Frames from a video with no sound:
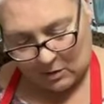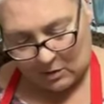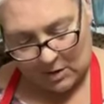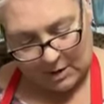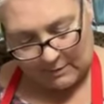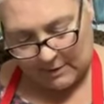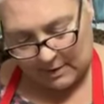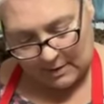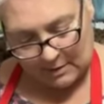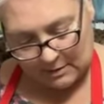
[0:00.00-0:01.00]
a whole lot of
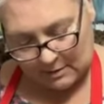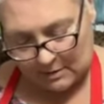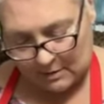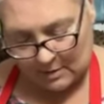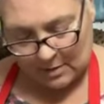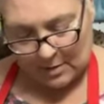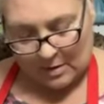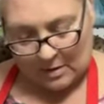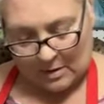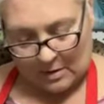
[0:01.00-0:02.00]
this.
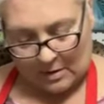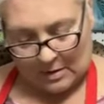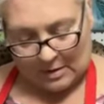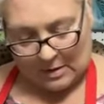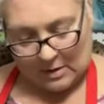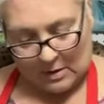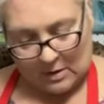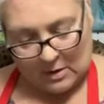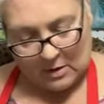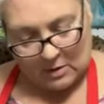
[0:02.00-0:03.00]

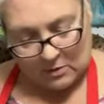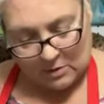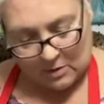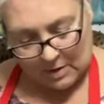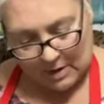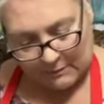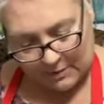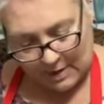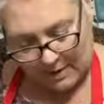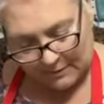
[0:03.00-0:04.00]
You know, you don't have
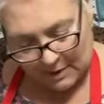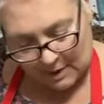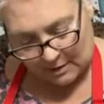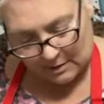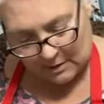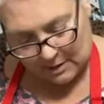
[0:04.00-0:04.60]
to have tons